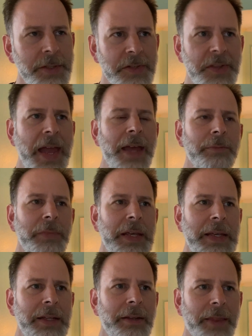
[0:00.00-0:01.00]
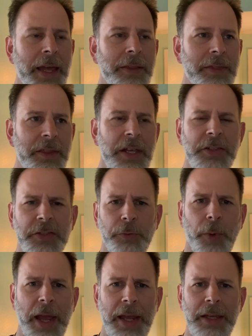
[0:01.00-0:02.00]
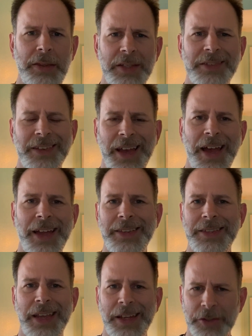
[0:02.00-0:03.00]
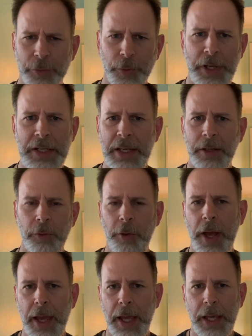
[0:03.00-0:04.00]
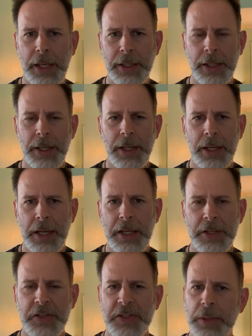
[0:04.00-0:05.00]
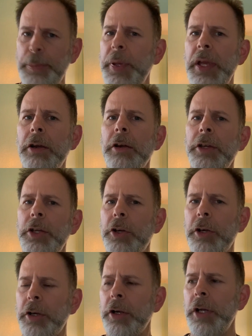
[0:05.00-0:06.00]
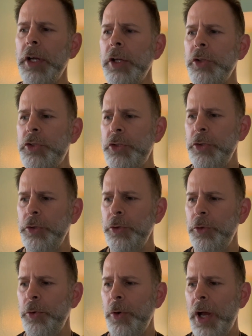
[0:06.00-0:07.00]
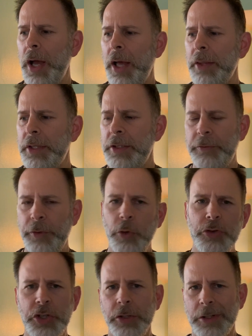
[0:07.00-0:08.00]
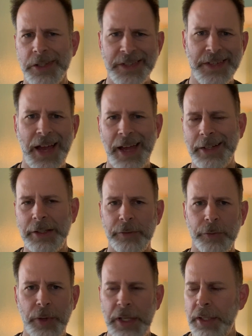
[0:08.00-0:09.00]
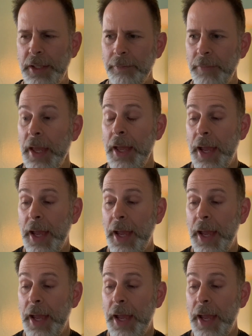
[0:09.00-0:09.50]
Does that mean that this way, this content reading way, is superior to the devotional style of reading?